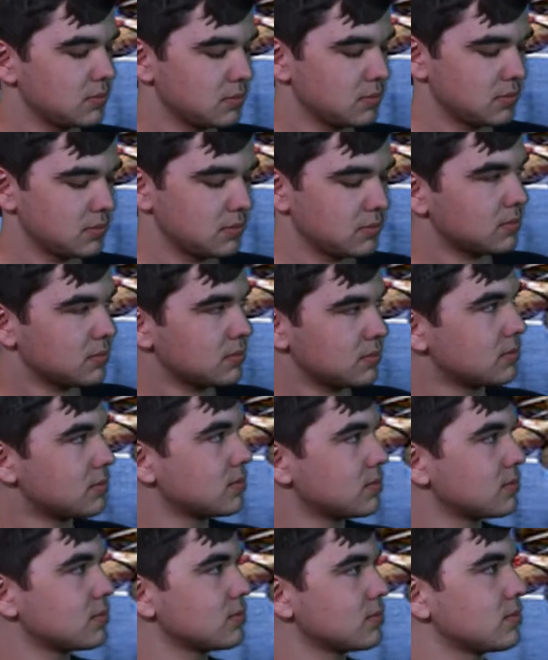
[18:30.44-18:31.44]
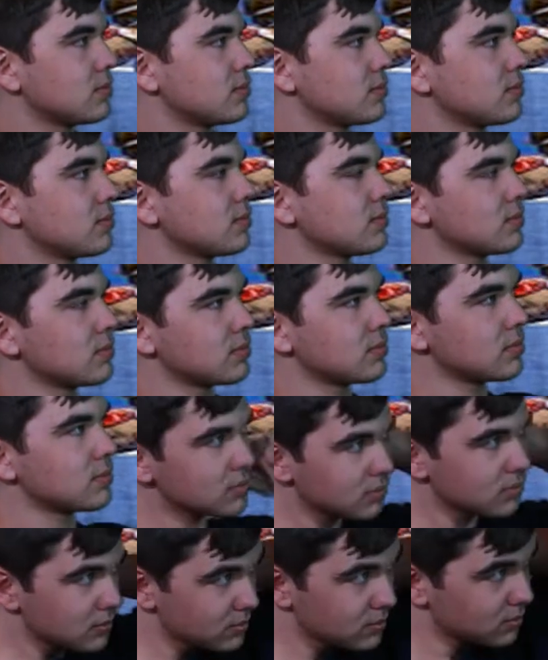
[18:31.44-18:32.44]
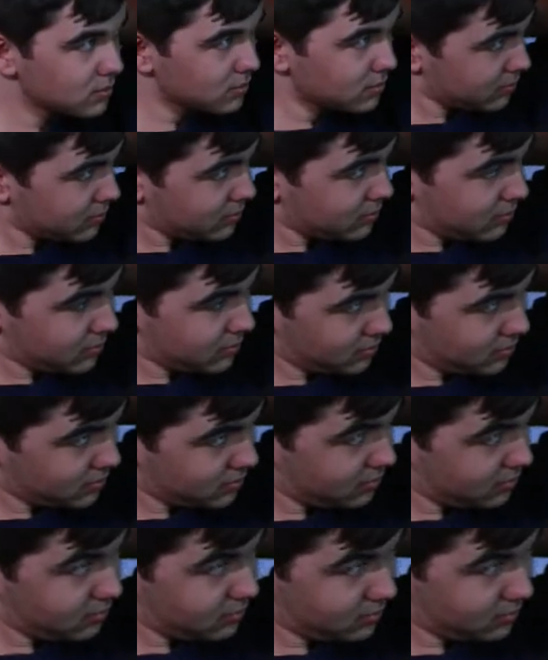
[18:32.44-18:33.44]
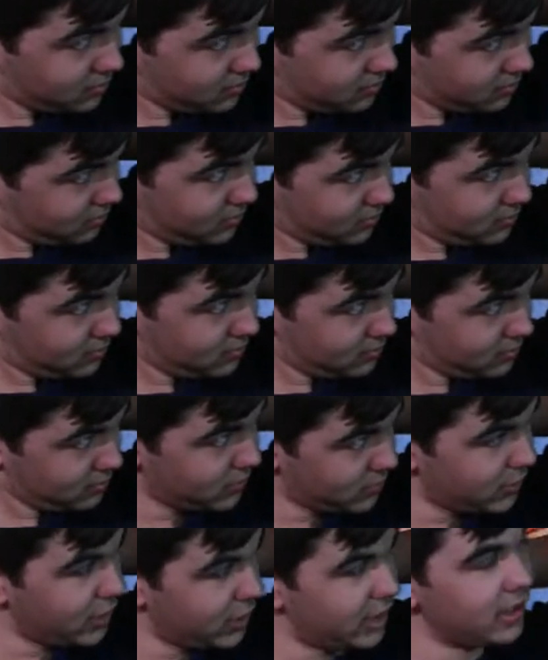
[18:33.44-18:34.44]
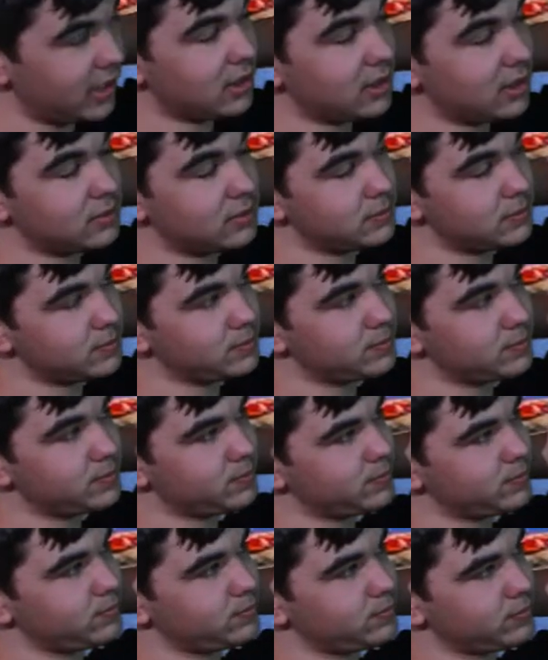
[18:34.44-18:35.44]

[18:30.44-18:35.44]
[no speech]